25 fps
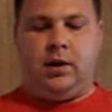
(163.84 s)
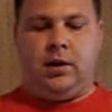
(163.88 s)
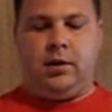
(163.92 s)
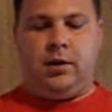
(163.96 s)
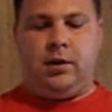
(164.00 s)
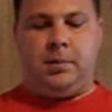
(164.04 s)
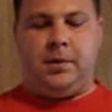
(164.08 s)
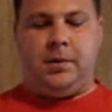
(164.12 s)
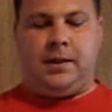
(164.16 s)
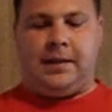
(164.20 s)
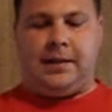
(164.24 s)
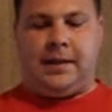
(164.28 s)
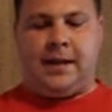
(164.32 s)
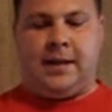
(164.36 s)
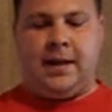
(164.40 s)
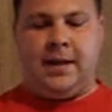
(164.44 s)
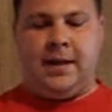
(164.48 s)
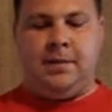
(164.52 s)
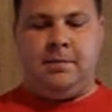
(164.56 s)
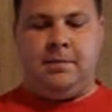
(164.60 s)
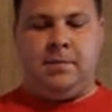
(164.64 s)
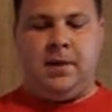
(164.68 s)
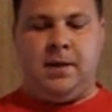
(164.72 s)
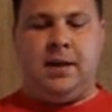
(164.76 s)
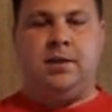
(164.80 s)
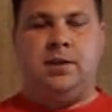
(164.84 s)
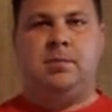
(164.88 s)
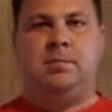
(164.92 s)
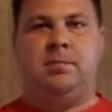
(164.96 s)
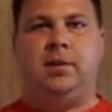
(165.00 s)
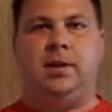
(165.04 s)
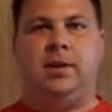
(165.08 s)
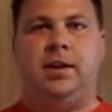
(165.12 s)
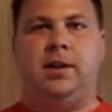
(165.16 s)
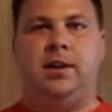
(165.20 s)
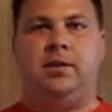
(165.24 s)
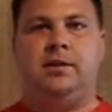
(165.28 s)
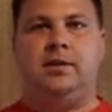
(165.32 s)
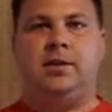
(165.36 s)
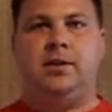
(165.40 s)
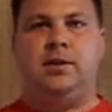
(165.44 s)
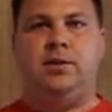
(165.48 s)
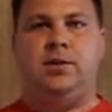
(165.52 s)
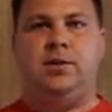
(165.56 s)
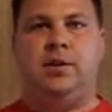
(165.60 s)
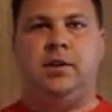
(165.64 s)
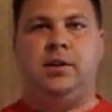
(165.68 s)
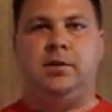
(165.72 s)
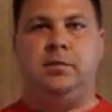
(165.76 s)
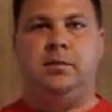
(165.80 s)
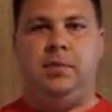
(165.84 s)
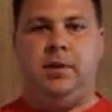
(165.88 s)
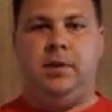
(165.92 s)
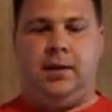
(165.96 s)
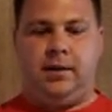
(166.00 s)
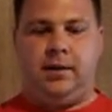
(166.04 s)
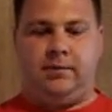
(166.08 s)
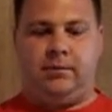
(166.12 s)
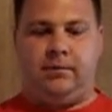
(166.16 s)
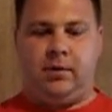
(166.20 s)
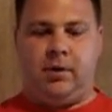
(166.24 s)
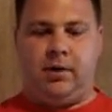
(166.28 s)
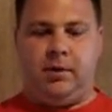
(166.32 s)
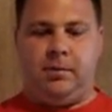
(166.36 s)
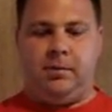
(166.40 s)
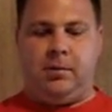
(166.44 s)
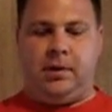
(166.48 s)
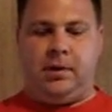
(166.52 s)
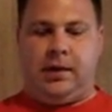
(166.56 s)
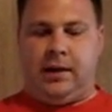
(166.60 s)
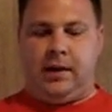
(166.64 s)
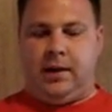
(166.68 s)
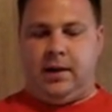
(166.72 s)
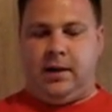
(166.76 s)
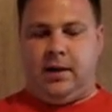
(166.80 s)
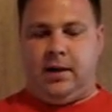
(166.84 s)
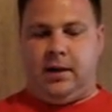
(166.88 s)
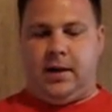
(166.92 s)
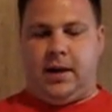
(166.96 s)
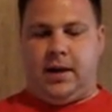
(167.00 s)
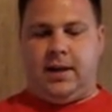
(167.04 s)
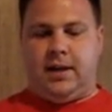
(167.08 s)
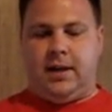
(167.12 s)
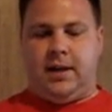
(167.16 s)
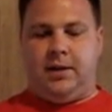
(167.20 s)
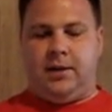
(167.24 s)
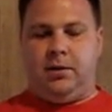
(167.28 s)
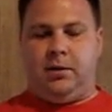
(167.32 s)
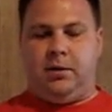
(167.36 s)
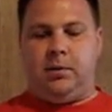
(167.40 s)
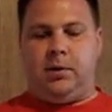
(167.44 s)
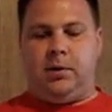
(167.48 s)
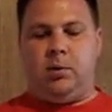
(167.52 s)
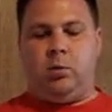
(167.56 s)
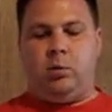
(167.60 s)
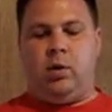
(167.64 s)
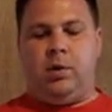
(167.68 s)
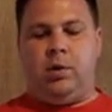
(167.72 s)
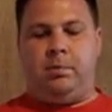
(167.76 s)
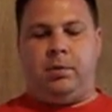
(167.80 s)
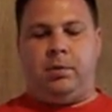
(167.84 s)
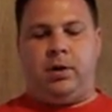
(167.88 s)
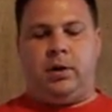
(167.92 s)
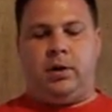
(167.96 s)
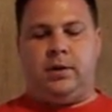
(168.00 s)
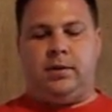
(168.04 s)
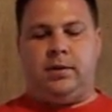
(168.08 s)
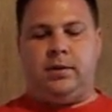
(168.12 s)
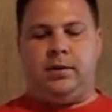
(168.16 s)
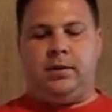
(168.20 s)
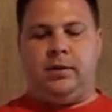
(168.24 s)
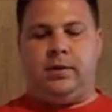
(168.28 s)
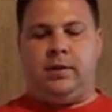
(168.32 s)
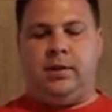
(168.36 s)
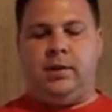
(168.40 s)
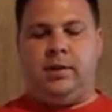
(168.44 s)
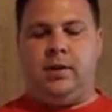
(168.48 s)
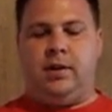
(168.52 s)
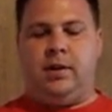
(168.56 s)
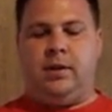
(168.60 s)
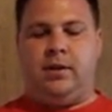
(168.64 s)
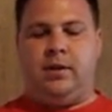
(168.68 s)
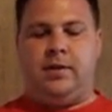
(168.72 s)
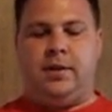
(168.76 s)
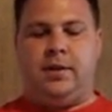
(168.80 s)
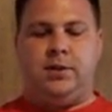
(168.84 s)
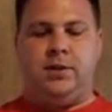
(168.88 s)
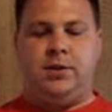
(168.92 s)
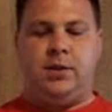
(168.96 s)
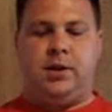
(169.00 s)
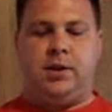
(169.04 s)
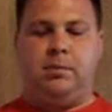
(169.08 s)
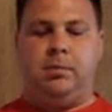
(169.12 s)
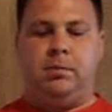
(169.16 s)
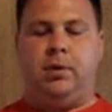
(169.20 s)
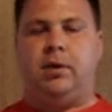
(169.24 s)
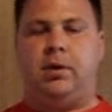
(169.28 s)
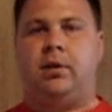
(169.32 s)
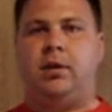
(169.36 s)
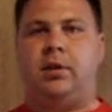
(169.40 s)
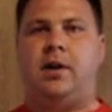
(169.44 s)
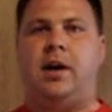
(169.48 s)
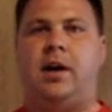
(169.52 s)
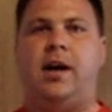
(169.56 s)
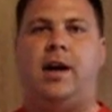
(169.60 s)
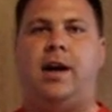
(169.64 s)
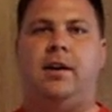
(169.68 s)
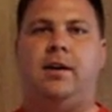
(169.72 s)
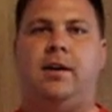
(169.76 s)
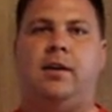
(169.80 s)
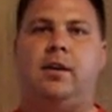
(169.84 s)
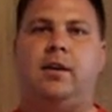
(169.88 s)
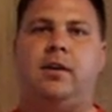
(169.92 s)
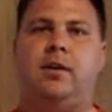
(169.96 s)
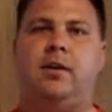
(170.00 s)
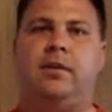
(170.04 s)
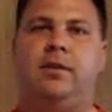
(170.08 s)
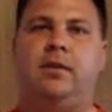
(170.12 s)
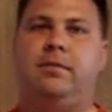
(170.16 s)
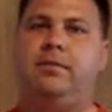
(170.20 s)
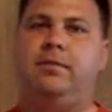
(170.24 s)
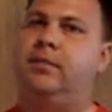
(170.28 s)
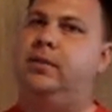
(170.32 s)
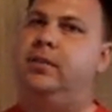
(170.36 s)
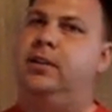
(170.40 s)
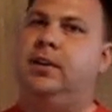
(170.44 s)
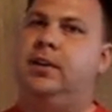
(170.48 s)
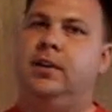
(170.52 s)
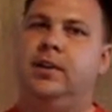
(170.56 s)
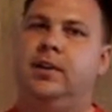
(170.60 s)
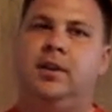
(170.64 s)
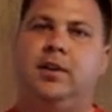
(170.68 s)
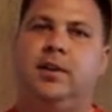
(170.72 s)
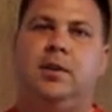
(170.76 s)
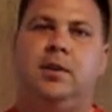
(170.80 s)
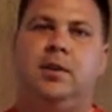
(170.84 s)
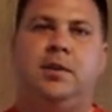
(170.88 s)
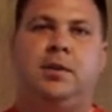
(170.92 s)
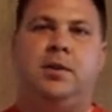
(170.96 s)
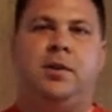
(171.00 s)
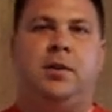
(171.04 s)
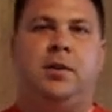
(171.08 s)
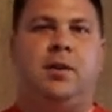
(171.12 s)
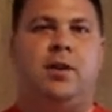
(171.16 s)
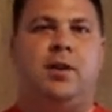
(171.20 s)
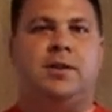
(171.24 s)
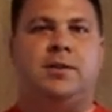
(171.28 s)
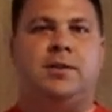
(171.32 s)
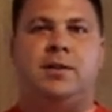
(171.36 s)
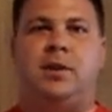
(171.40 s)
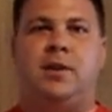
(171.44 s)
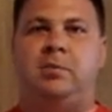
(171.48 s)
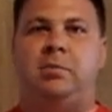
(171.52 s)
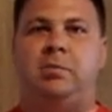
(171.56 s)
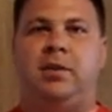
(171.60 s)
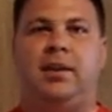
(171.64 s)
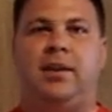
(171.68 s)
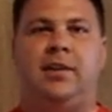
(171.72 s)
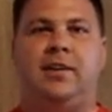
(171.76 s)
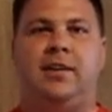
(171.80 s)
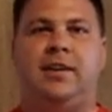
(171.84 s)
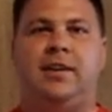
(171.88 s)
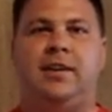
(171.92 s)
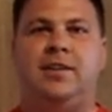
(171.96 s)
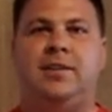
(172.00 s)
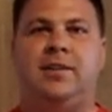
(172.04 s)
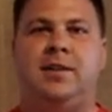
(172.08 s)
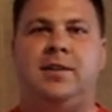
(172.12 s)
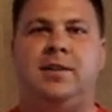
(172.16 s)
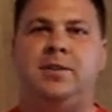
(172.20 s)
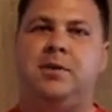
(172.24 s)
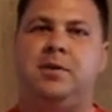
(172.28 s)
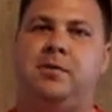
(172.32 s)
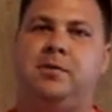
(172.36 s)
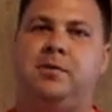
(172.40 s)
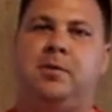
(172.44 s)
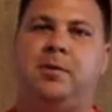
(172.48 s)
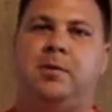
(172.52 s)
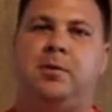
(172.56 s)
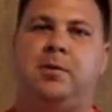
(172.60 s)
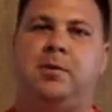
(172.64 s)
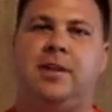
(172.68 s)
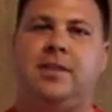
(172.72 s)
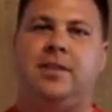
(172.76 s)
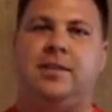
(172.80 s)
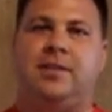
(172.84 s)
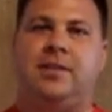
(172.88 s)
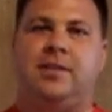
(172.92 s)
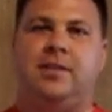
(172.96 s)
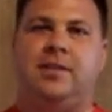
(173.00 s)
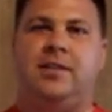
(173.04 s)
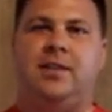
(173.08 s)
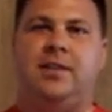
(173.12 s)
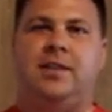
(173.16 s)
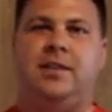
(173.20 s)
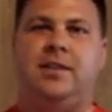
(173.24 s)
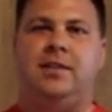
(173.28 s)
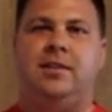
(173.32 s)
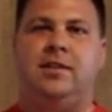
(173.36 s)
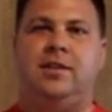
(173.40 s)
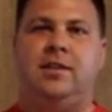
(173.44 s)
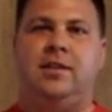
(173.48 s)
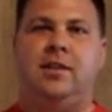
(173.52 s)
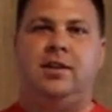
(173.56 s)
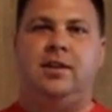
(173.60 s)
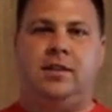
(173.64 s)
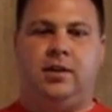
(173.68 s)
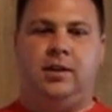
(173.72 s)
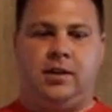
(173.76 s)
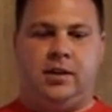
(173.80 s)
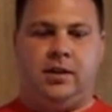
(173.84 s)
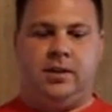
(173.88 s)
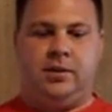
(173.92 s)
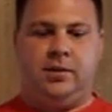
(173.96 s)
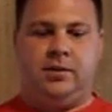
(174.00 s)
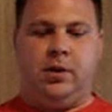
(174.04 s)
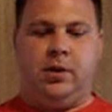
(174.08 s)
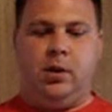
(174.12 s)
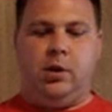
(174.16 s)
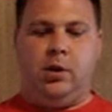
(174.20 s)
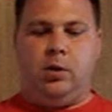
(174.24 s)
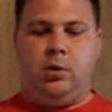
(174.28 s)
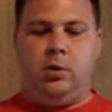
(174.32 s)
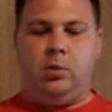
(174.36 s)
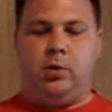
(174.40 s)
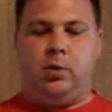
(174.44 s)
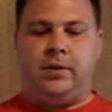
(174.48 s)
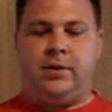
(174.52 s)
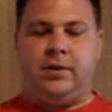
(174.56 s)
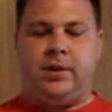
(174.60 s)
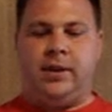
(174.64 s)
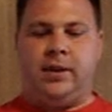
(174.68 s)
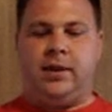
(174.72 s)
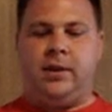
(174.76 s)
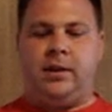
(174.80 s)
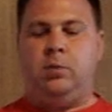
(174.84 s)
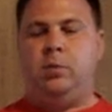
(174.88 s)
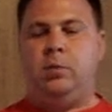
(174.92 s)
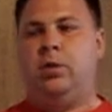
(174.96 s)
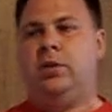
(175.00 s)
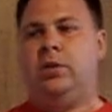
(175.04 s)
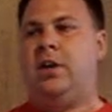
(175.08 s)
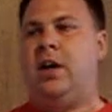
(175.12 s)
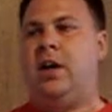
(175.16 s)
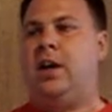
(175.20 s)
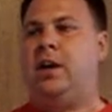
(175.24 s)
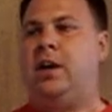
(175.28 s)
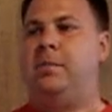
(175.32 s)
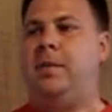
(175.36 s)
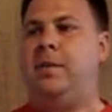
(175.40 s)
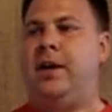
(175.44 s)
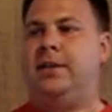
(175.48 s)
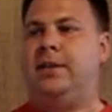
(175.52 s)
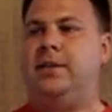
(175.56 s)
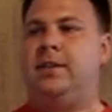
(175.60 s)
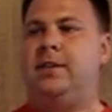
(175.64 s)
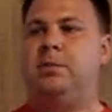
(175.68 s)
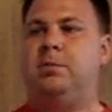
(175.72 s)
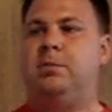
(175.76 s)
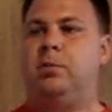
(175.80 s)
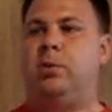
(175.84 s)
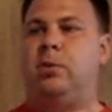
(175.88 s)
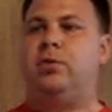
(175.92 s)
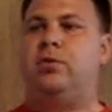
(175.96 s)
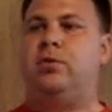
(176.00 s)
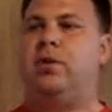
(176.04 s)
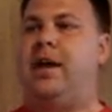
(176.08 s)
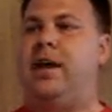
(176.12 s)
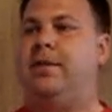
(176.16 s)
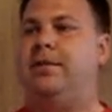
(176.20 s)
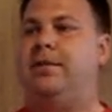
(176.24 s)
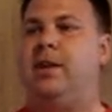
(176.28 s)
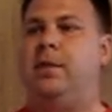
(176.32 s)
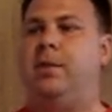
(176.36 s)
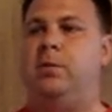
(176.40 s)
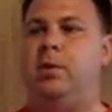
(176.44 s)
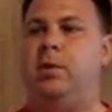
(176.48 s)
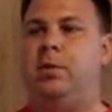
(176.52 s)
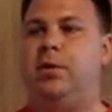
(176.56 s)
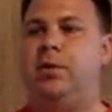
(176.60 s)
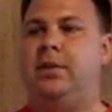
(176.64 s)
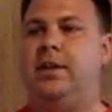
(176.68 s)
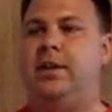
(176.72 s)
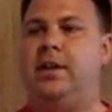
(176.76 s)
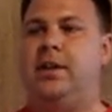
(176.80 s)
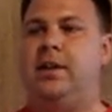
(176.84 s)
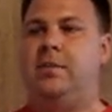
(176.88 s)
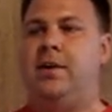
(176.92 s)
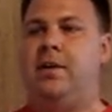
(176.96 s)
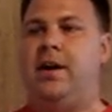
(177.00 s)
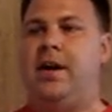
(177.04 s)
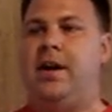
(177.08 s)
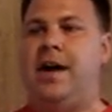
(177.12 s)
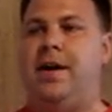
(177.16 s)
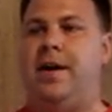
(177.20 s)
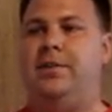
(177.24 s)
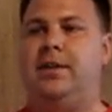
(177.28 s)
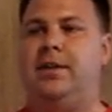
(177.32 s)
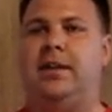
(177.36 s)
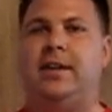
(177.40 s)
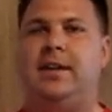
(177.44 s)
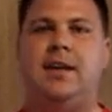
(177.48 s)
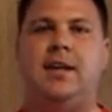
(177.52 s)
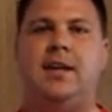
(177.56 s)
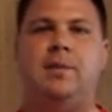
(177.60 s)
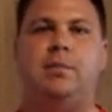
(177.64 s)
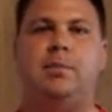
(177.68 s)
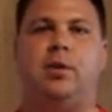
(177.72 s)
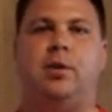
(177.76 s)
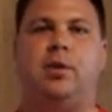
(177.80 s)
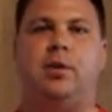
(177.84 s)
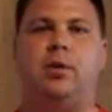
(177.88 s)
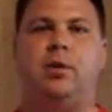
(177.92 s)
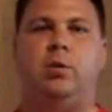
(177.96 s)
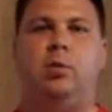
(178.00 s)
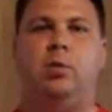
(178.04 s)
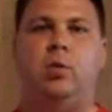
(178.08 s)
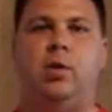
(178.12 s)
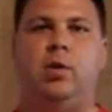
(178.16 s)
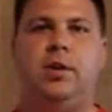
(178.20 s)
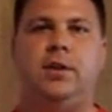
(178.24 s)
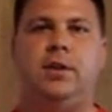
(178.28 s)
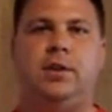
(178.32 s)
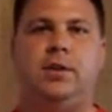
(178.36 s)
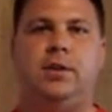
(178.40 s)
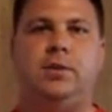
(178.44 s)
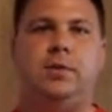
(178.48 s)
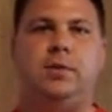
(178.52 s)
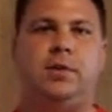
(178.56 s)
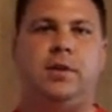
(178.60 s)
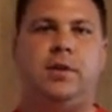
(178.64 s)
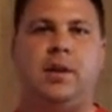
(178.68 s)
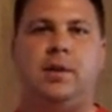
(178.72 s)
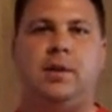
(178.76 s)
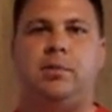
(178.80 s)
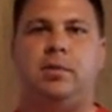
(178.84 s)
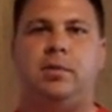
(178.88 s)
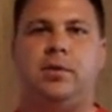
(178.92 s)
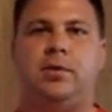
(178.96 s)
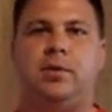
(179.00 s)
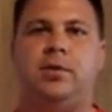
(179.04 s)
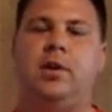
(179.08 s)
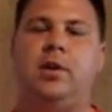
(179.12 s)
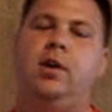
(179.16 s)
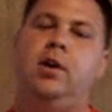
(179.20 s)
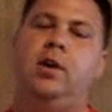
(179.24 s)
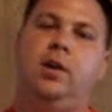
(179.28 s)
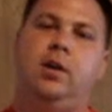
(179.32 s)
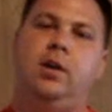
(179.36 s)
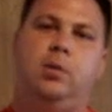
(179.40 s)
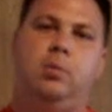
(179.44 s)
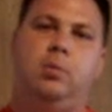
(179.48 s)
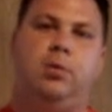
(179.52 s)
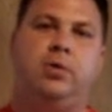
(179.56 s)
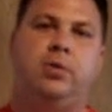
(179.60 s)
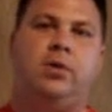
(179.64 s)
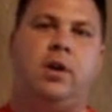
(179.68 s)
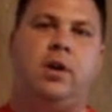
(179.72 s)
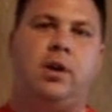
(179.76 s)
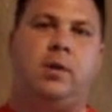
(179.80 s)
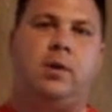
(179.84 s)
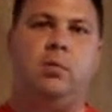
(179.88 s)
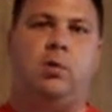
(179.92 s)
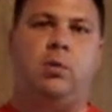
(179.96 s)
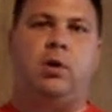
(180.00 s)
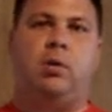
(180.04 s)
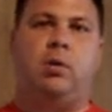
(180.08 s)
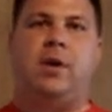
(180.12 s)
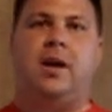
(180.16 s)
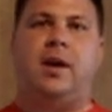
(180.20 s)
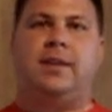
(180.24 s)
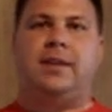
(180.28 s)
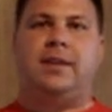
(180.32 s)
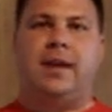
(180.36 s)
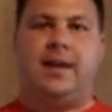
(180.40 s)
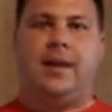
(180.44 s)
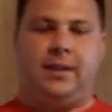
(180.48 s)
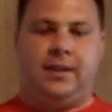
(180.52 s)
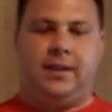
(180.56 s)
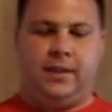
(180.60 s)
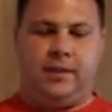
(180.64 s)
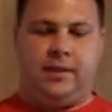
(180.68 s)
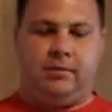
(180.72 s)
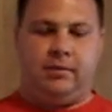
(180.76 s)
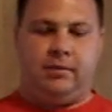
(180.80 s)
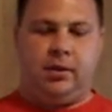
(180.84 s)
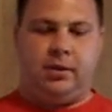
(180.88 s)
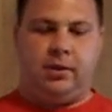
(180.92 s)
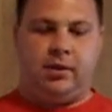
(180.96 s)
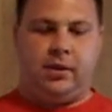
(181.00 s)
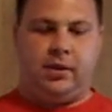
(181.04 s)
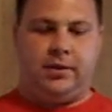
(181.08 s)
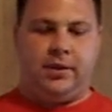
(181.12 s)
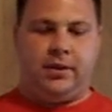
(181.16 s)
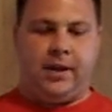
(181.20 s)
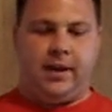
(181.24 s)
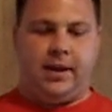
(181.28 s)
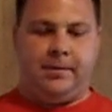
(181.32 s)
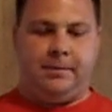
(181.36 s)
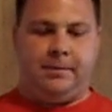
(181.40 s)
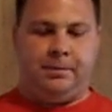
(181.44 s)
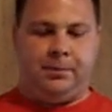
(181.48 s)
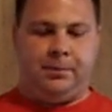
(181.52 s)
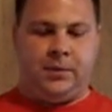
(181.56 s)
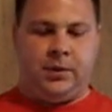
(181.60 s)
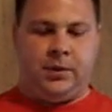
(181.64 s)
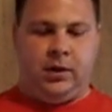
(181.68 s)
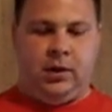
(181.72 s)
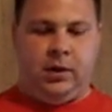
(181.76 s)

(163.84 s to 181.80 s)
There'll be 10 bench players that you can pick from, and then there'll be 1 person that you can put on IR if your all-star player gets injured for the rest of the season. Because we're thinking, we'll talk about this more draft day, but we're thinking about having a keeper, 1 to 2 keepers. We'll talk more about that and get a vote on that.